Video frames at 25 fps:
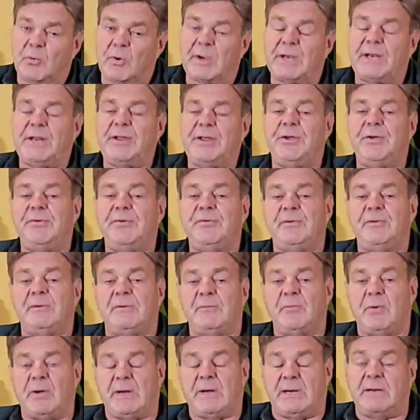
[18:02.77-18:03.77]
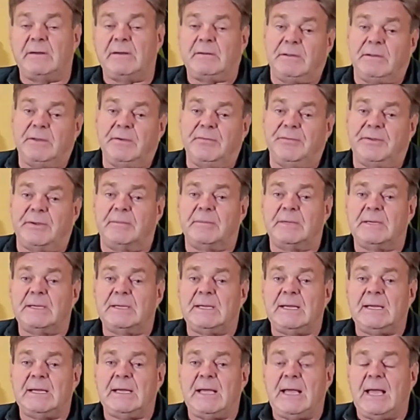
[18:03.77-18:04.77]
We're gonna use we're gonna use them.
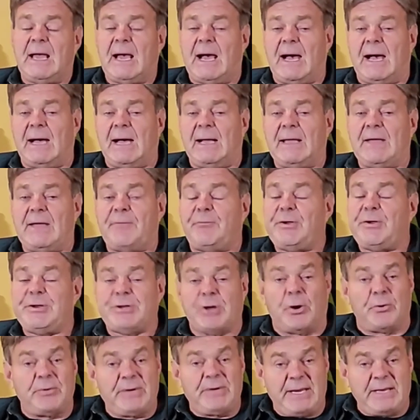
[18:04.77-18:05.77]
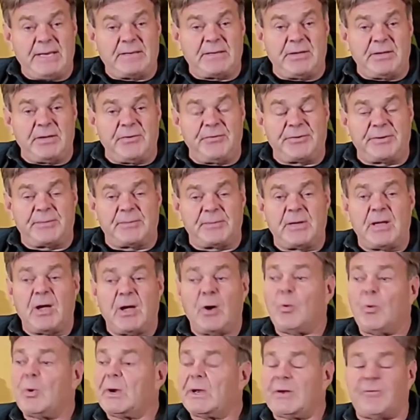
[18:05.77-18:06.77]
Uh, if we don't need to use them,
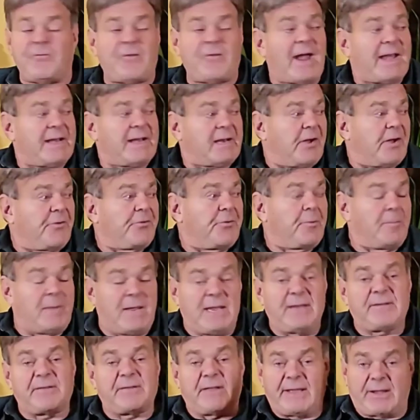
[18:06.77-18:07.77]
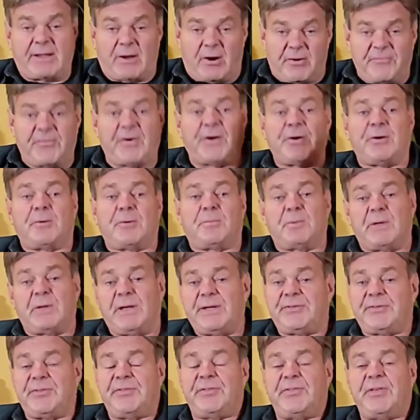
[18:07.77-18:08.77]
we're going to find other means like our
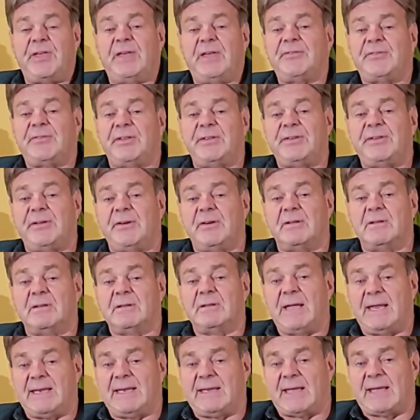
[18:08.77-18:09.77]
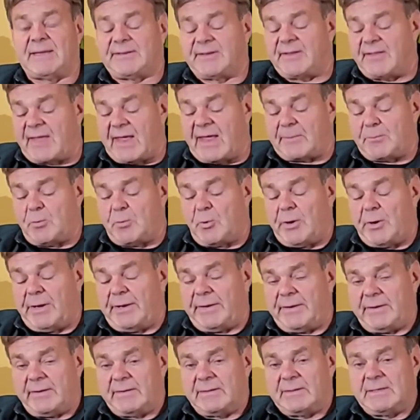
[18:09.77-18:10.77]
fireplace and things until it gets to that
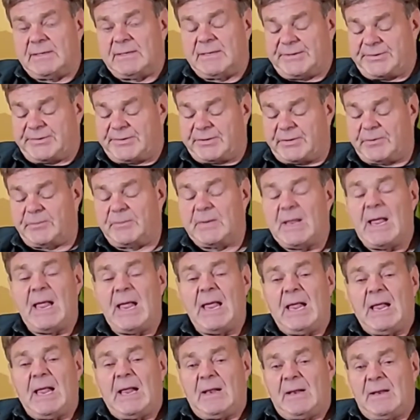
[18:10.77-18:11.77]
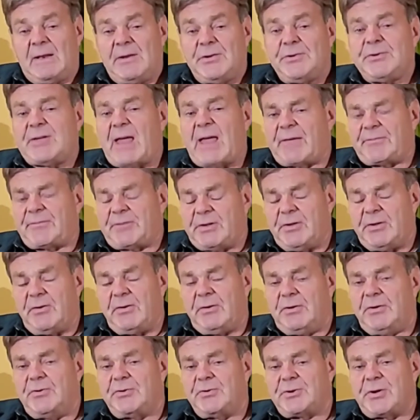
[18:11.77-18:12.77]
point. So you have to
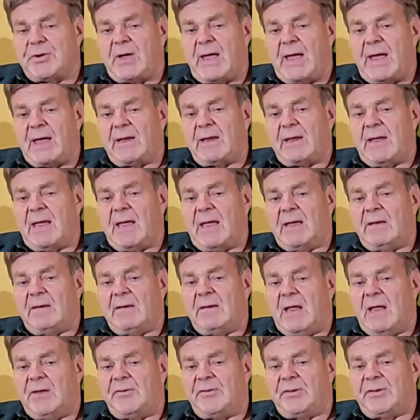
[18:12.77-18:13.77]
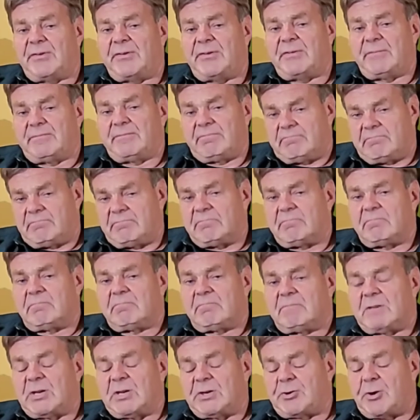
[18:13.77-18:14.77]
use your head and, and just
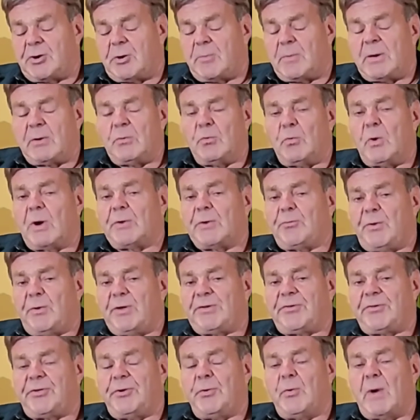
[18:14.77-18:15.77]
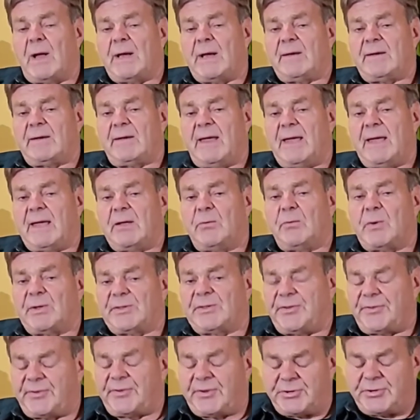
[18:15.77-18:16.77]
determine what risk you want to take and
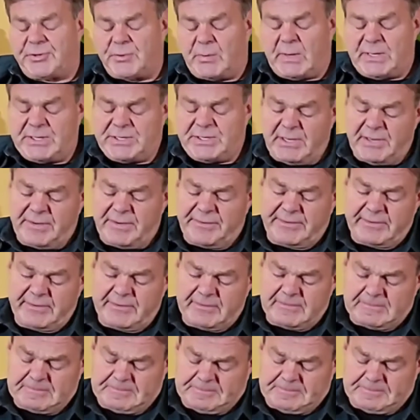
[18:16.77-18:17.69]
what the situation is.